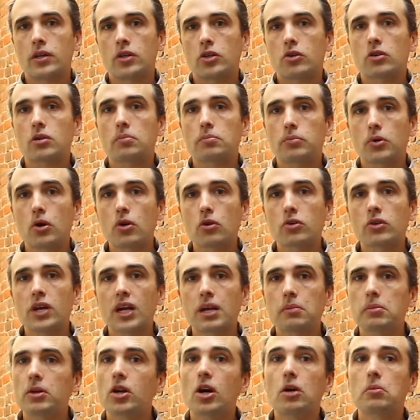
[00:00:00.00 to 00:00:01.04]
You can
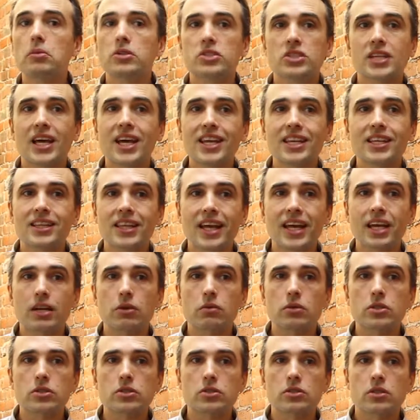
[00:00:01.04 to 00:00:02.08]
program in almost any
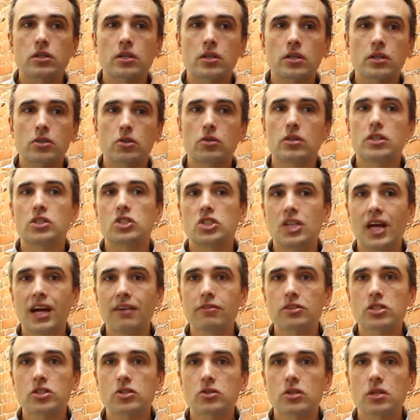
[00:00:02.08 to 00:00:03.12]
language, including
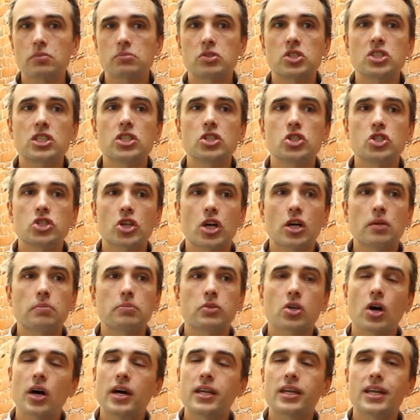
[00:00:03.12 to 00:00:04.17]
JavaScript, C#,
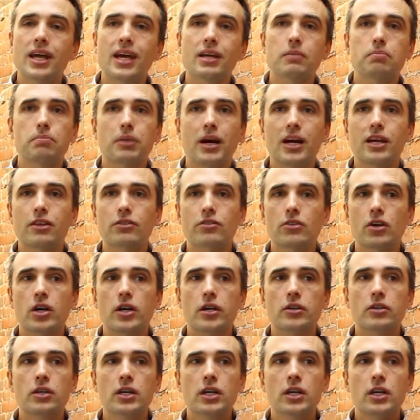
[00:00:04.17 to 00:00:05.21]
.NET,
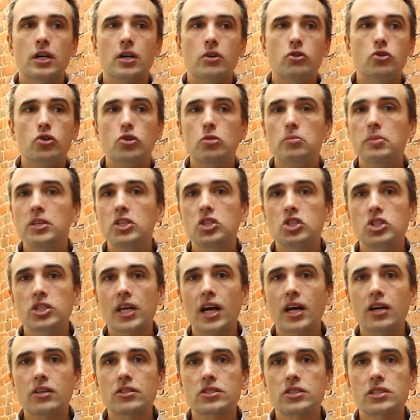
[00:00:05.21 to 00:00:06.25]
Python, Ruby,
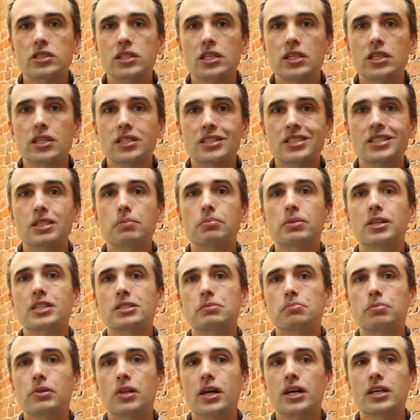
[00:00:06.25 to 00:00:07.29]
Shell, C, C++,
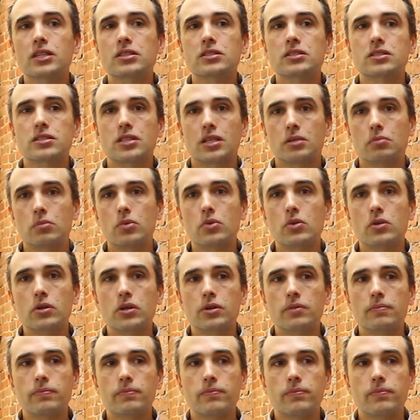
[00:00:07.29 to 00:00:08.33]
and more.